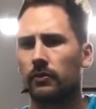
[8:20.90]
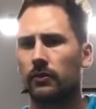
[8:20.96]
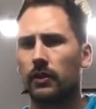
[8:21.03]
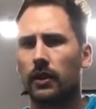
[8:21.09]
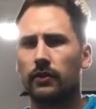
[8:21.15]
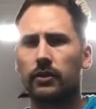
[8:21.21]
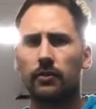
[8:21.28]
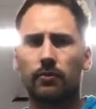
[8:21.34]

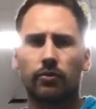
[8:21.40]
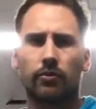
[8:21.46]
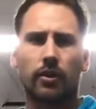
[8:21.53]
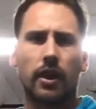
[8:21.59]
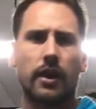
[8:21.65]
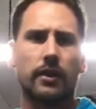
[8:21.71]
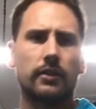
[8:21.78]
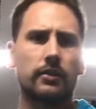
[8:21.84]
gives him
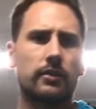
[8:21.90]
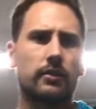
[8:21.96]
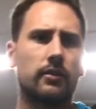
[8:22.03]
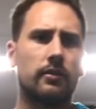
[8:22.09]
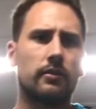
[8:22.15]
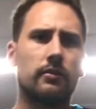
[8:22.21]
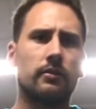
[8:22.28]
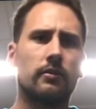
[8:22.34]
praise
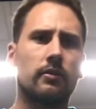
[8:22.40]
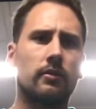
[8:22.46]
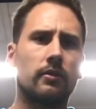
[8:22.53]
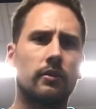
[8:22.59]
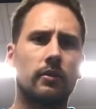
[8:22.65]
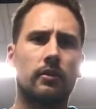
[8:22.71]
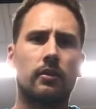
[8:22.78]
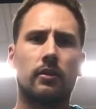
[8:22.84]

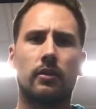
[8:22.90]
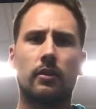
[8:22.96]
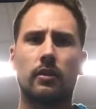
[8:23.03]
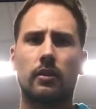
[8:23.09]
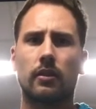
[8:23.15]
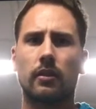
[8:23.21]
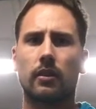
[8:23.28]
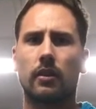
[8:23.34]

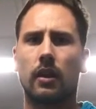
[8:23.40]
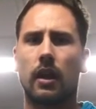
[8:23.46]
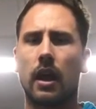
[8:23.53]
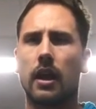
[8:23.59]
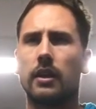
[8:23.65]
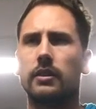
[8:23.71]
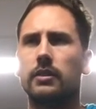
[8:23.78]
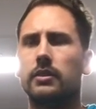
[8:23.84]

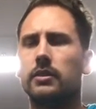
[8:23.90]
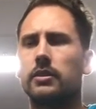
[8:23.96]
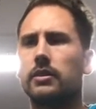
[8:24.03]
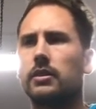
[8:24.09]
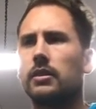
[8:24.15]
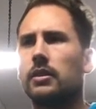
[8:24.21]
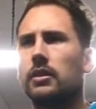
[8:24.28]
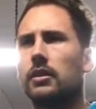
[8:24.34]
and
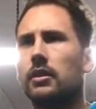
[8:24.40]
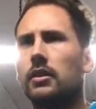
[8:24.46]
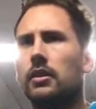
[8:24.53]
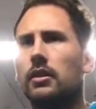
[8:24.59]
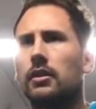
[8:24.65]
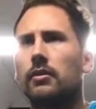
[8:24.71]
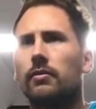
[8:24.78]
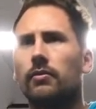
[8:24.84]

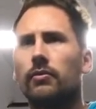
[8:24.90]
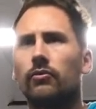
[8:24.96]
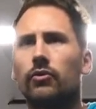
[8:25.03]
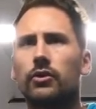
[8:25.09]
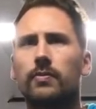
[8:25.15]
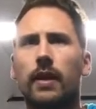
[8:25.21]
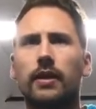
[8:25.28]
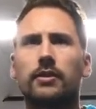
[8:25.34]

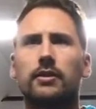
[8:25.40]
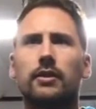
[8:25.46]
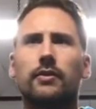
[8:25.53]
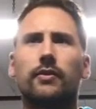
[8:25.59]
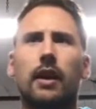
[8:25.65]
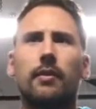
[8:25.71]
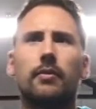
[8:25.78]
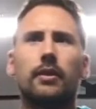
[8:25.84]
respects his
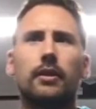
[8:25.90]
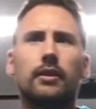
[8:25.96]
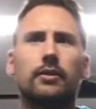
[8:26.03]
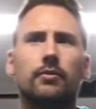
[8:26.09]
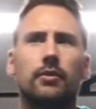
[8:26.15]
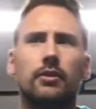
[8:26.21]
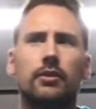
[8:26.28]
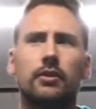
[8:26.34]
family as
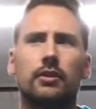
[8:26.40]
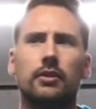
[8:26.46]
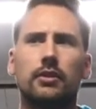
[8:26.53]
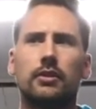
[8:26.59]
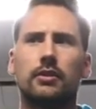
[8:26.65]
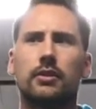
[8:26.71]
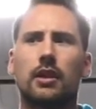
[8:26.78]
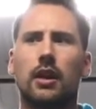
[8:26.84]
much
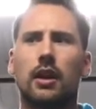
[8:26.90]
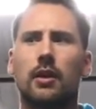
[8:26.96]
as